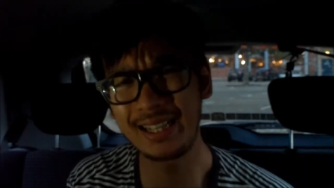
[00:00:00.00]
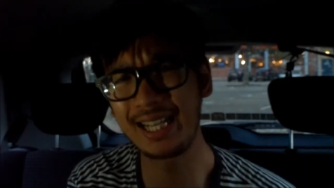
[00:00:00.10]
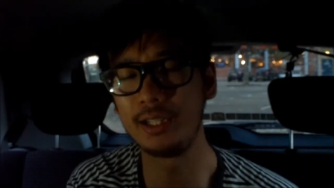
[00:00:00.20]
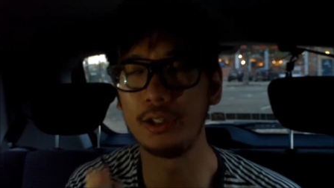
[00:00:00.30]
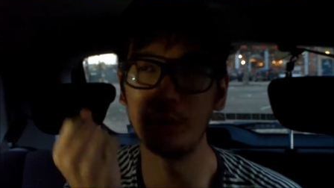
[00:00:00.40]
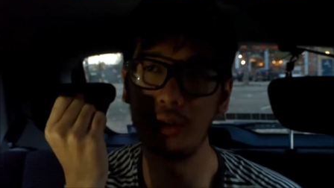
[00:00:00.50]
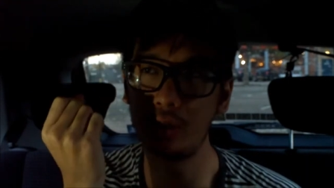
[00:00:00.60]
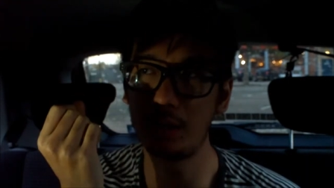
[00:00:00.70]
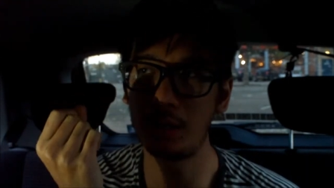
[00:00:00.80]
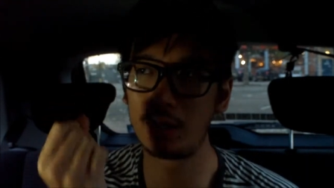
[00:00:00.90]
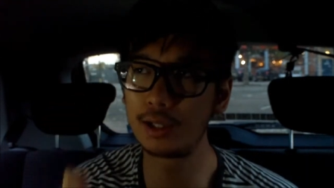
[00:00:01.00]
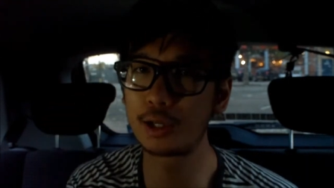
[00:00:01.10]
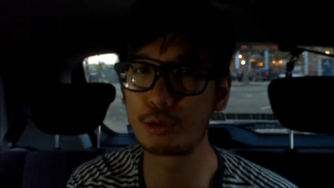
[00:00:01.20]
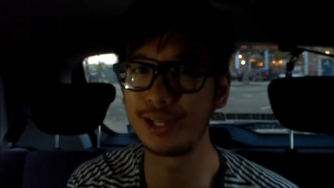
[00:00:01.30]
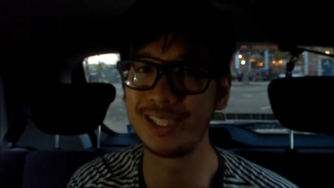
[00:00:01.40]
even then you know I, I
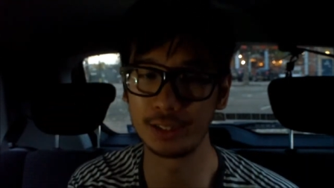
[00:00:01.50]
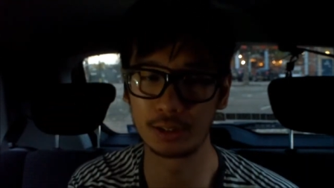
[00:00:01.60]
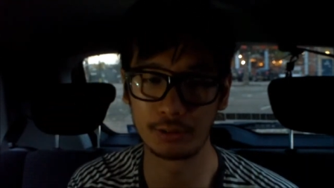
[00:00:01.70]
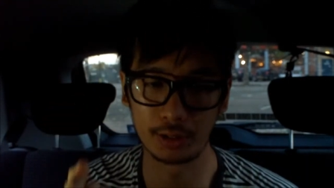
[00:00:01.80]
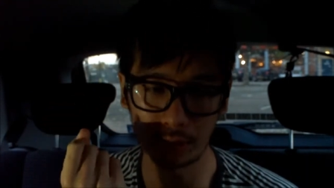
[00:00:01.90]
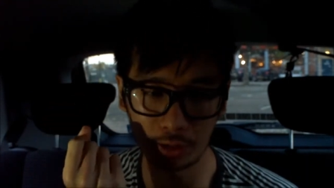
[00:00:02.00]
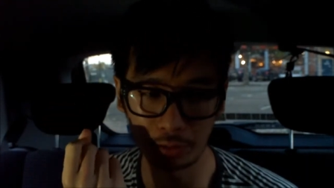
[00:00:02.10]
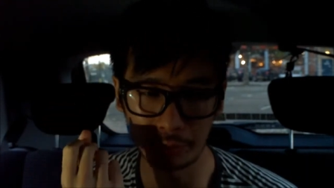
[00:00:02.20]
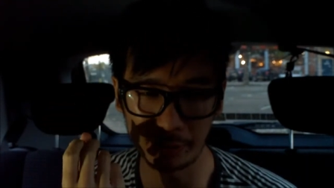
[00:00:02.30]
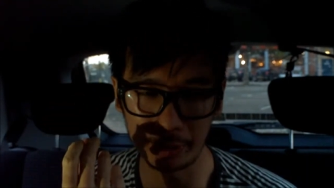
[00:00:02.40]
like gritty stuff I like kind of